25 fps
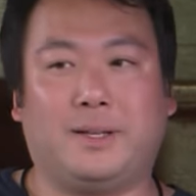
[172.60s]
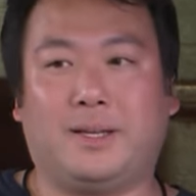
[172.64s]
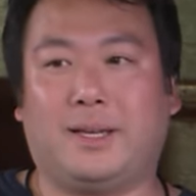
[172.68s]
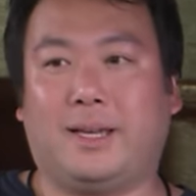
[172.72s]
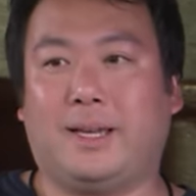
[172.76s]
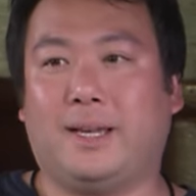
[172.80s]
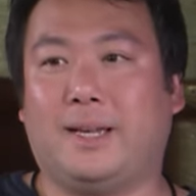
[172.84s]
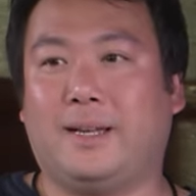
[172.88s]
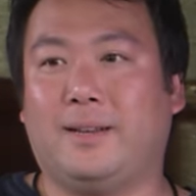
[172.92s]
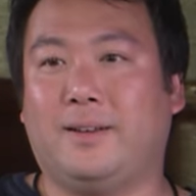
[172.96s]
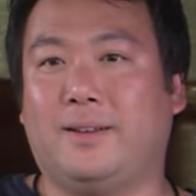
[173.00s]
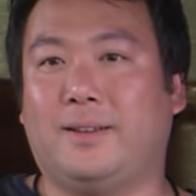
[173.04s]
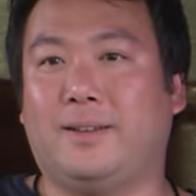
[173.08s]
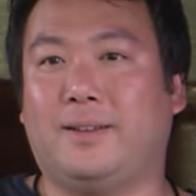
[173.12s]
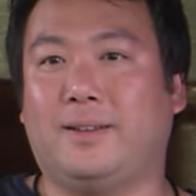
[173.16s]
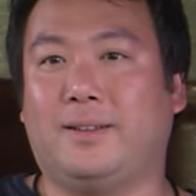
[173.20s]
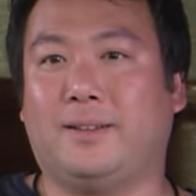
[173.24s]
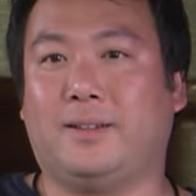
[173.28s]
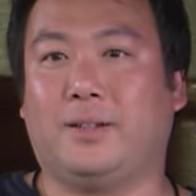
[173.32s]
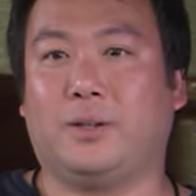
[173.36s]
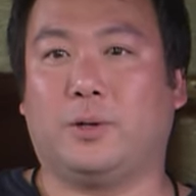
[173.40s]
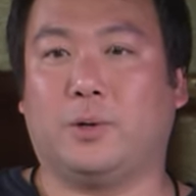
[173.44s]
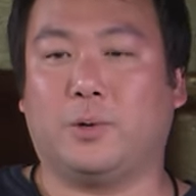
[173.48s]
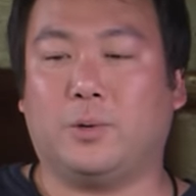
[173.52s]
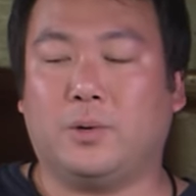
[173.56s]
and,
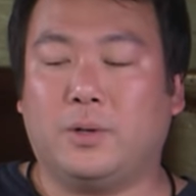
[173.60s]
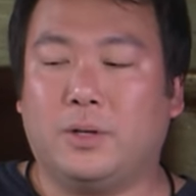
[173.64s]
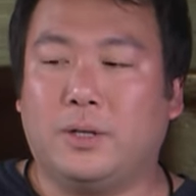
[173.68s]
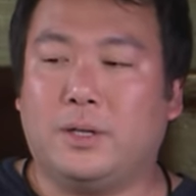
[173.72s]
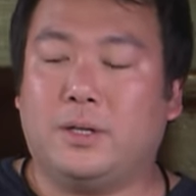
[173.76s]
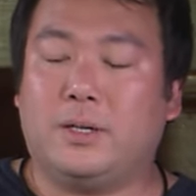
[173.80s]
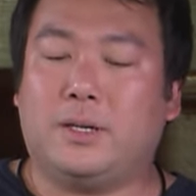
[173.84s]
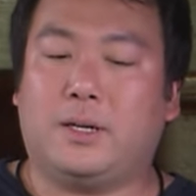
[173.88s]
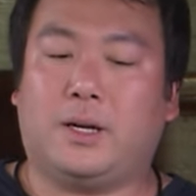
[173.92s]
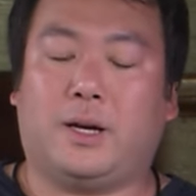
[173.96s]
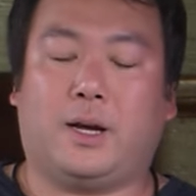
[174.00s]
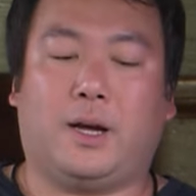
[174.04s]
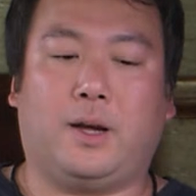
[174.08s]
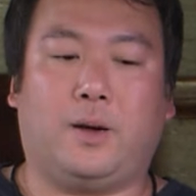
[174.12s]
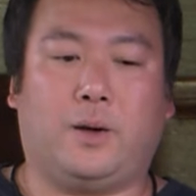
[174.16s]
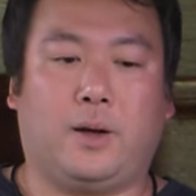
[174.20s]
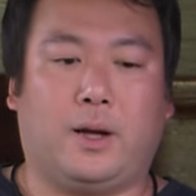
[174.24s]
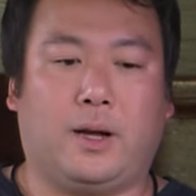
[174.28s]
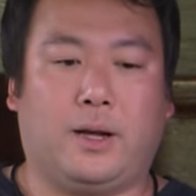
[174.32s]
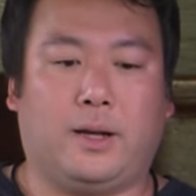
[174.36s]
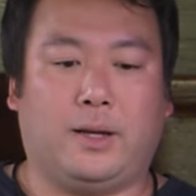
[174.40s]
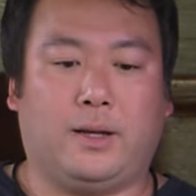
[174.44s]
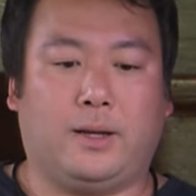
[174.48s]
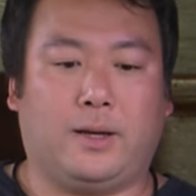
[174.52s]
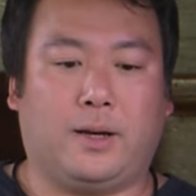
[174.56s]
you know,
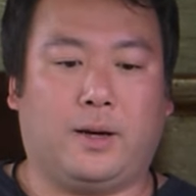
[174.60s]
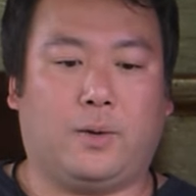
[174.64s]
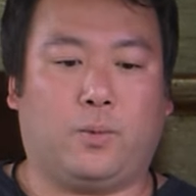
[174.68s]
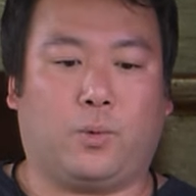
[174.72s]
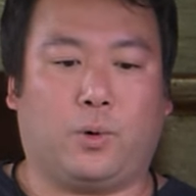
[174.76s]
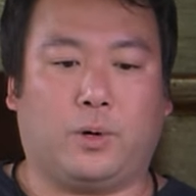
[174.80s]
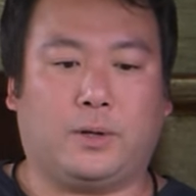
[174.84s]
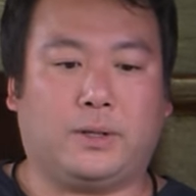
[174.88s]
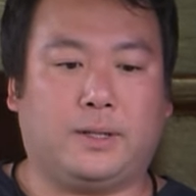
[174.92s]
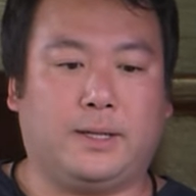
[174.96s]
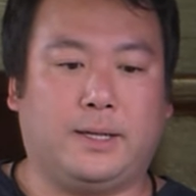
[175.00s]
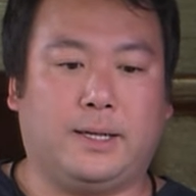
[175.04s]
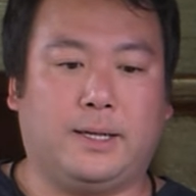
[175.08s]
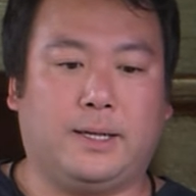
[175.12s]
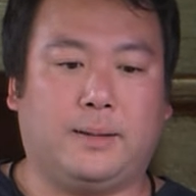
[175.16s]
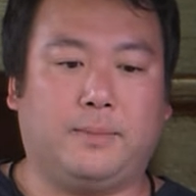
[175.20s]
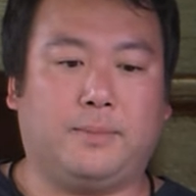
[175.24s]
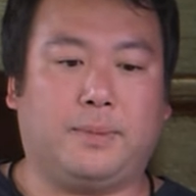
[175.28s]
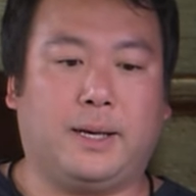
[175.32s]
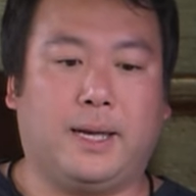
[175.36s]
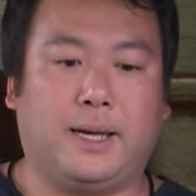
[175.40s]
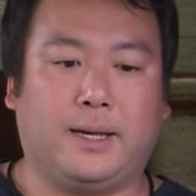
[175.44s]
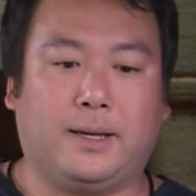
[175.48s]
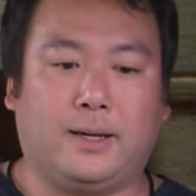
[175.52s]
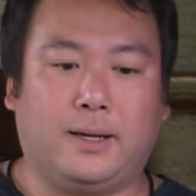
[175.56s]
I worked in
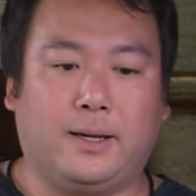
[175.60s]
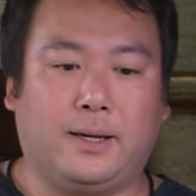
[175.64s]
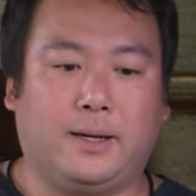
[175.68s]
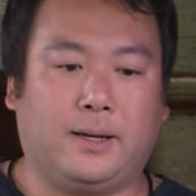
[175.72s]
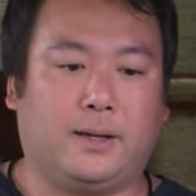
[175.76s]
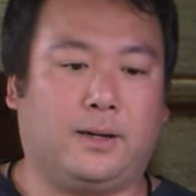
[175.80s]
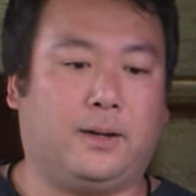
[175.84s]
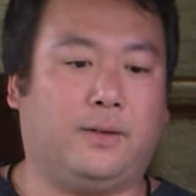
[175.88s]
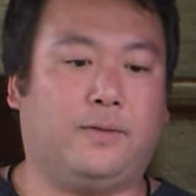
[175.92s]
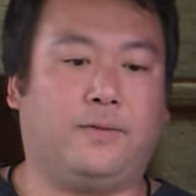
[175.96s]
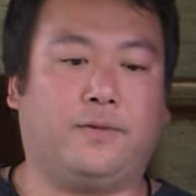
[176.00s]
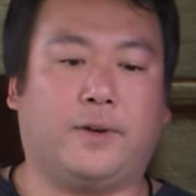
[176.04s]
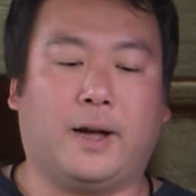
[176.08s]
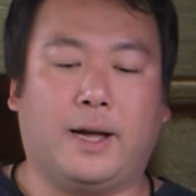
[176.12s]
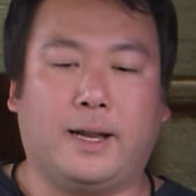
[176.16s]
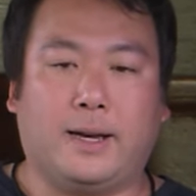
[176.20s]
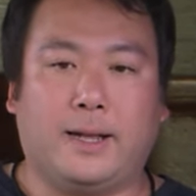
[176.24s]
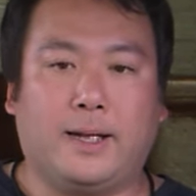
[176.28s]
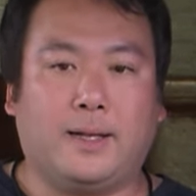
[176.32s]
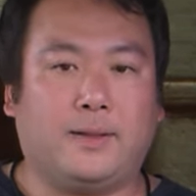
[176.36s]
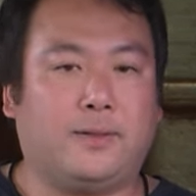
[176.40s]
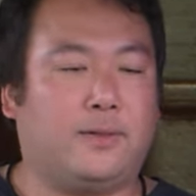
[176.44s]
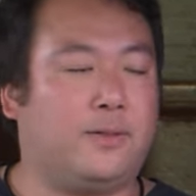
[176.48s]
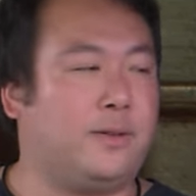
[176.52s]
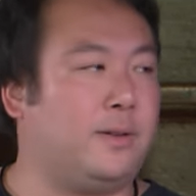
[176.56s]
banking and in
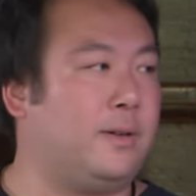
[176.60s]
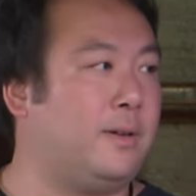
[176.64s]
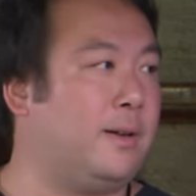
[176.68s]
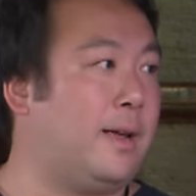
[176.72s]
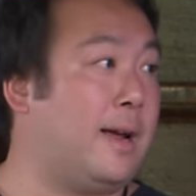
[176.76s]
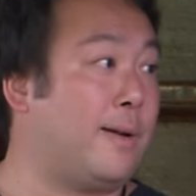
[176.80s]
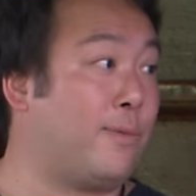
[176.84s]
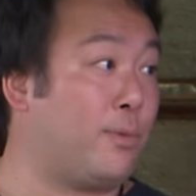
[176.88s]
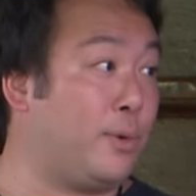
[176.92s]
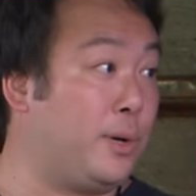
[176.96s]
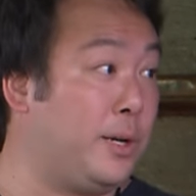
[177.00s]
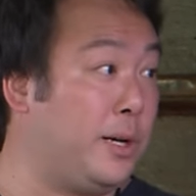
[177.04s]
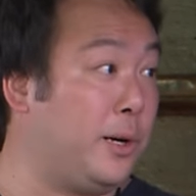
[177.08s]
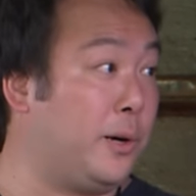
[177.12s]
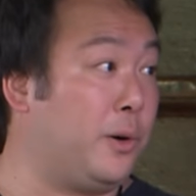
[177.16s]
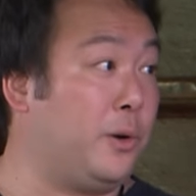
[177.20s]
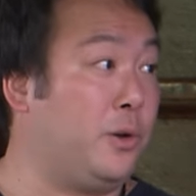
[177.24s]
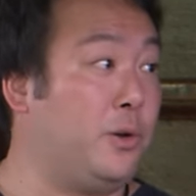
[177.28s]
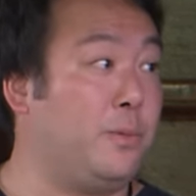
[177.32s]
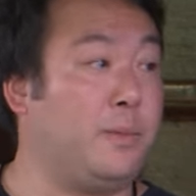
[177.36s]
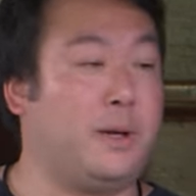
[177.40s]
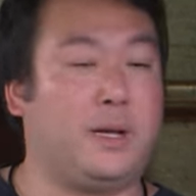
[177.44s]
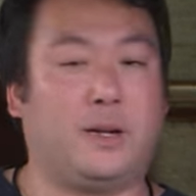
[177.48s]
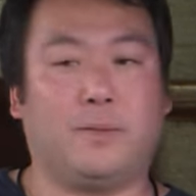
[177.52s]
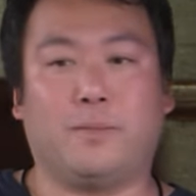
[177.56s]
finance, and every year you
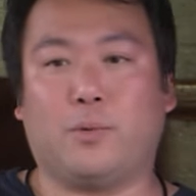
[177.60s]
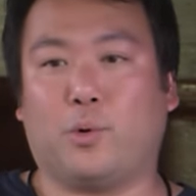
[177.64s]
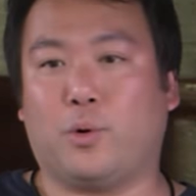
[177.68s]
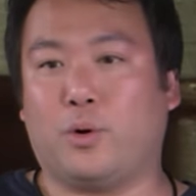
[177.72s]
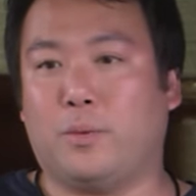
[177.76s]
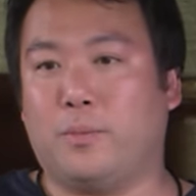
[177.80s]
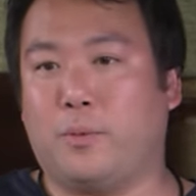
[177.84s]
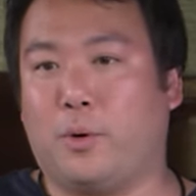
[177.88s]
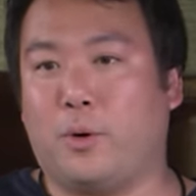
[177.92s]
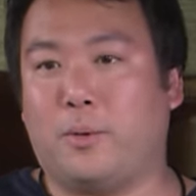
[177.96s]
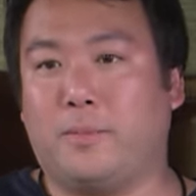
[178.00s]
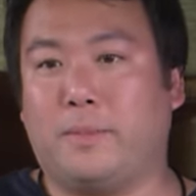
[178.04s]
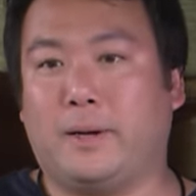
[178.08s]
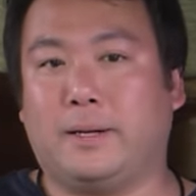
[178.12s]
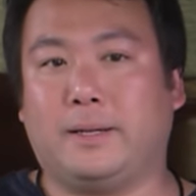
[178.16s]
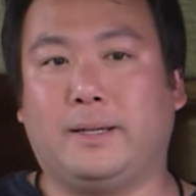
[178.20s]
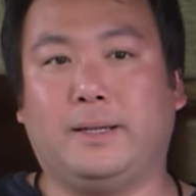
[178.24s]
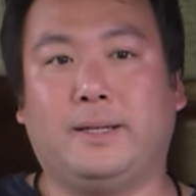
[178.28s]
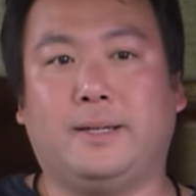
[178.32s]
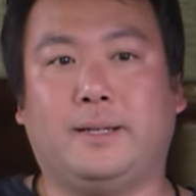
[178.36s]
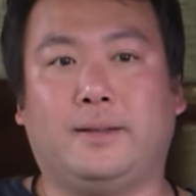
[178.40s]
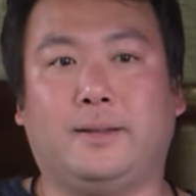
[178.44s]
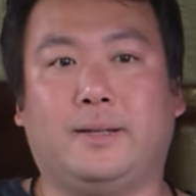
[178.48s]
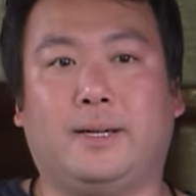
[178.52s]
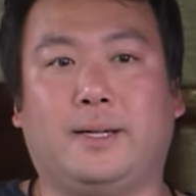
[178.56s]
make more and more
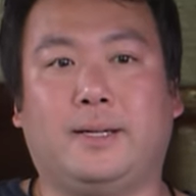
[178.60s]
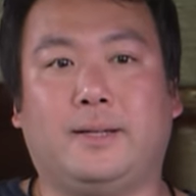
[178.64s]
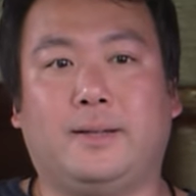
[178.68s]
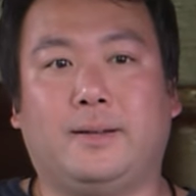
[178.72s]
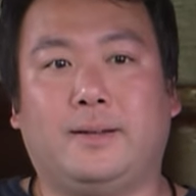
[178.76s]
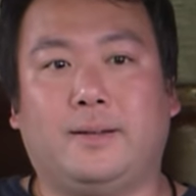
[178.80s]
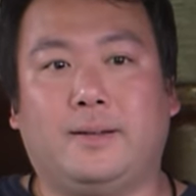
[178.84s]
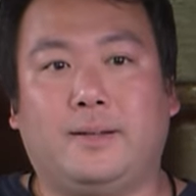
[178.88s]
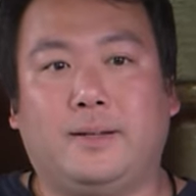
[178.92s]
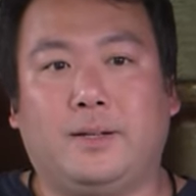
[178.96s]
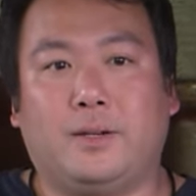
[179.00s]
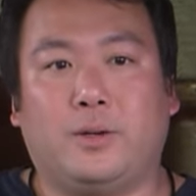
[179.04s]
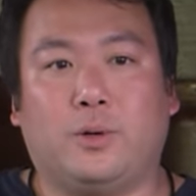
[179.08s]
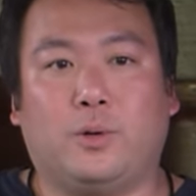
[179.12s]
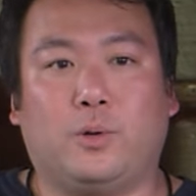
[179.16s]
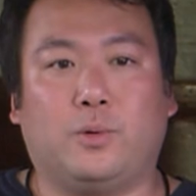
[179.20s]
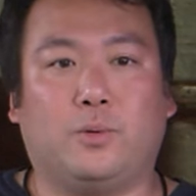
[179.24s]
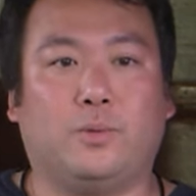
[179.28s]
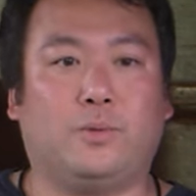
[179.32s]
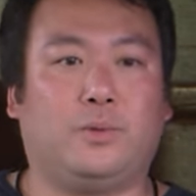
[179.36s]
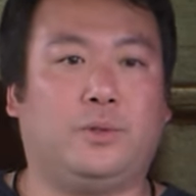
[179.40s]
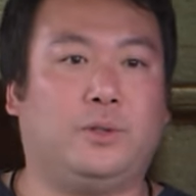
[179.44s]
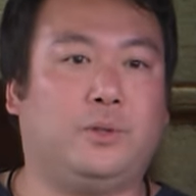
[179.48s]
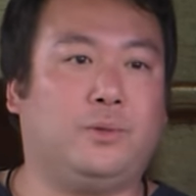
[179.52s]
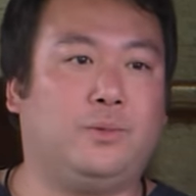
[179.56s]
money, and then, you know,